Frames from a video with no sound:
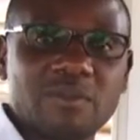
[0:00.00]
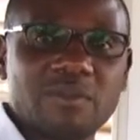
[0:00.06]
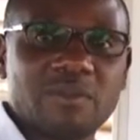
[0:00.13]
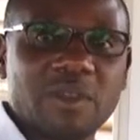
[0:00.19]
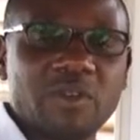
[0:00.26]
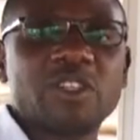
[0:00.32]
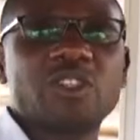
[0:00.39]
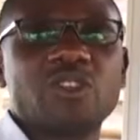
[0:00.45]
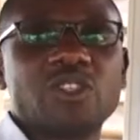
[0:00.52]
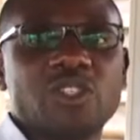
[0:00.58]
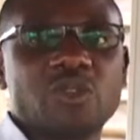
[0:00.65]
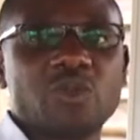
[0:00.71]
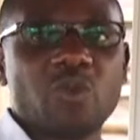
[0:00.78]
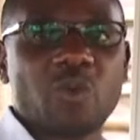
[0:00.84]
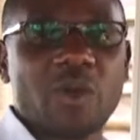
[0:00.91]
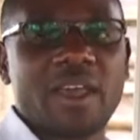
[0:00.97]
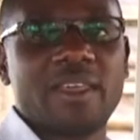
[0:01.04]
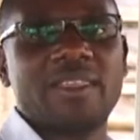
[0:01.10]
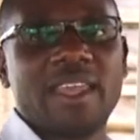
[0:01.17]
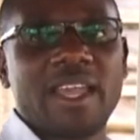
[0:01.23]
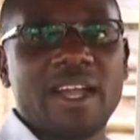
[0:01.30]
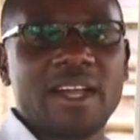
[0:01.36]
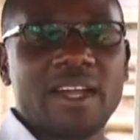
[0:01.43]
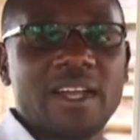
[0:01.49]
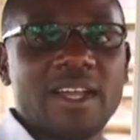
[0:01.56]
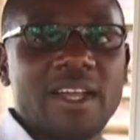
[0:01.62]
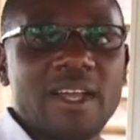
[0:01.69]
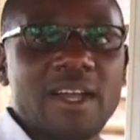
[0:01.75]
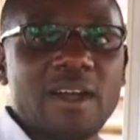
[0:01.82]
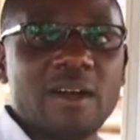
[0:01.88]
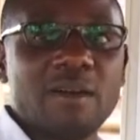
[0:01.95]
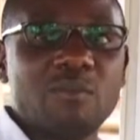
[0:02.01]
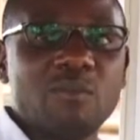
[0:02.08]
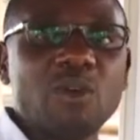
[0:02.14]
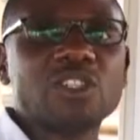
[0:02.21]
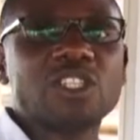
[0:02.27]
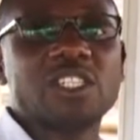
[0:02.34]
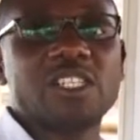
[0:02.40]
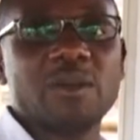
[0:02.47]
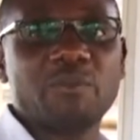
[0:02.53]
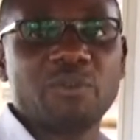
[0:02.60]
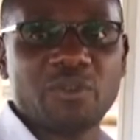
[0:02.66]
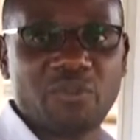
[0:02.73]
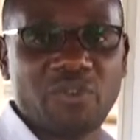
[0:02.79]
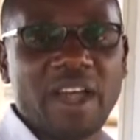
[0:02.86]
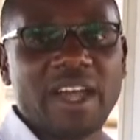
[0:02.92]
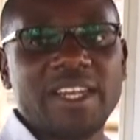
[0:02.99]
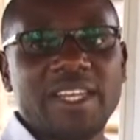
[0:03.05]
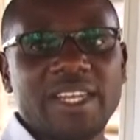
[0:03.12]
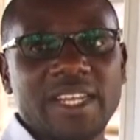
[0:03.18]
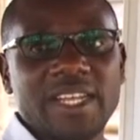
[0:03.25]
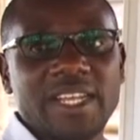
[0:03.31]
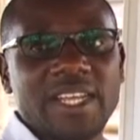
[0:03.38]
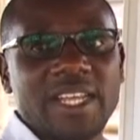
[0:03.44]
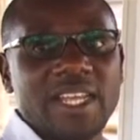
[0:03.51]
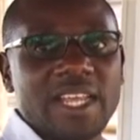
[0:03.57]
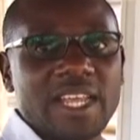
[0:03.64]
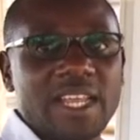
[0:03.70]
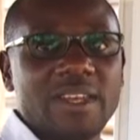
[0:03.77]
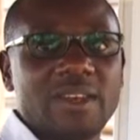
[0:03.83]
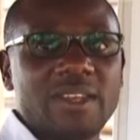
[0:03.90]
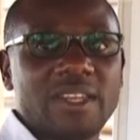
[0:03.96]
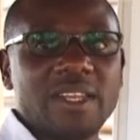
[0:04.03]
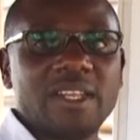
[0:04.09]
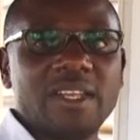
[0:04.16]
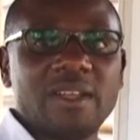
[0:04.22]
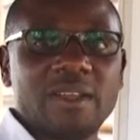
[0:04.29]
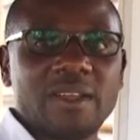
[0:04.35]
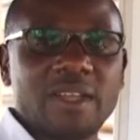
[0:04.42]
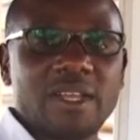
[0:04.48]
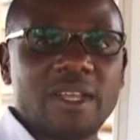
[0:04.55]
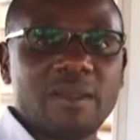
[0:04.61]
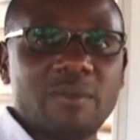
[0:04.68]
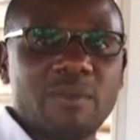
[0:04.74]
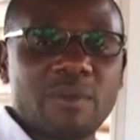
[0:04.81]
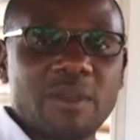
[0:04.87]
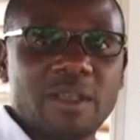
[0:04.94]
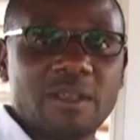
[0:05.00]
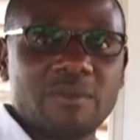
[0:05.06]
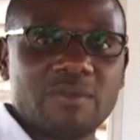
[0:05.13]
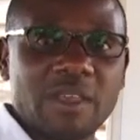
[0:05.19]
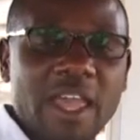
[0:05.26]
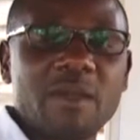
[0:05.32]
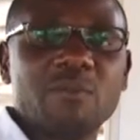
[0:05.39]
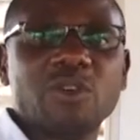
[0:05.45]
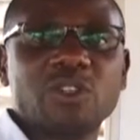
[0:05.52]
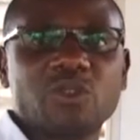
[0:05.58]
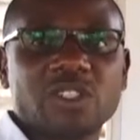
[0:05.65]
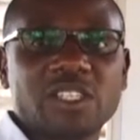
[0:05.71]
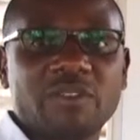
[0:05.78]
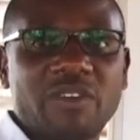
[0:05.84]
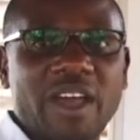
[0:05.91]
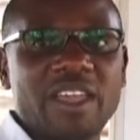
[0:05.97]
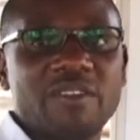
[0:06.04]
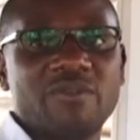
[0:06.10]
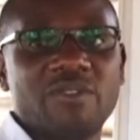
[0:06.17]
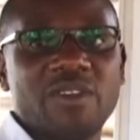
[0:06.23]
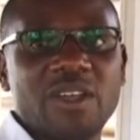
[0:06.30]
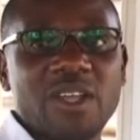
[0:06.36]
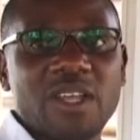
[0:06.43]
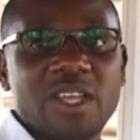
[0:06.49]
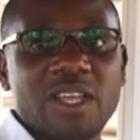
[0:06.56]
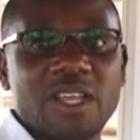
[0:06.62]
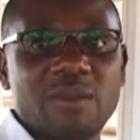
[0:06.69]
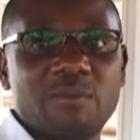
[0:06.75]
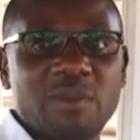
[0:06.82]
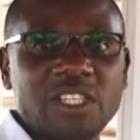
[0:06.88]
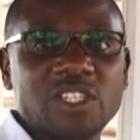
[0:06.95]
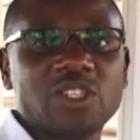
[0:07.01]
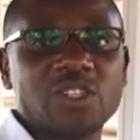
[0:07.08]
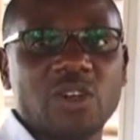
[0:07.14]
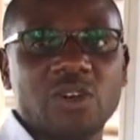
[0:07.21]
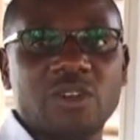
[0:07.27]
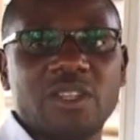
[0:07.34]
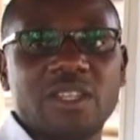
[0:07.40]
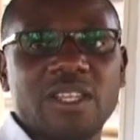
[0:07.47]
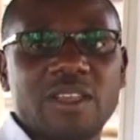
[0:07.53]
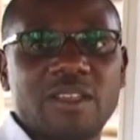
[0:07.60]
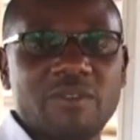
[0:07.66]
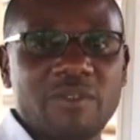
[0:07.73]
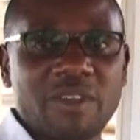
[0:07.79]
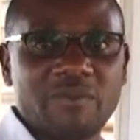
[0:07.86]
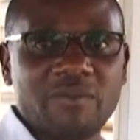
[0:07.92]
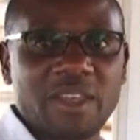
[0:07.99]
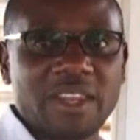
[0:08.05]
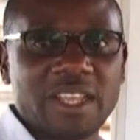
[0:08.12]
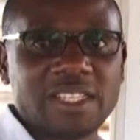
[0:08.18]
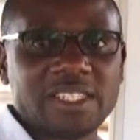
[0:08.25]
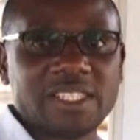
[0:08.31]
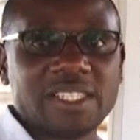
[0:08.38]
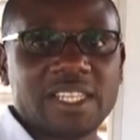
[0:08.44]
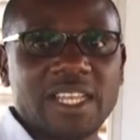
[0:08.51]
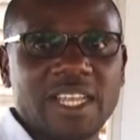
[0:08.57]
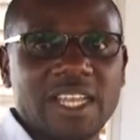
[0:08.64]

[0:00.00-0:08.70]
regions where they are most preferred, and they are able to survive based on the various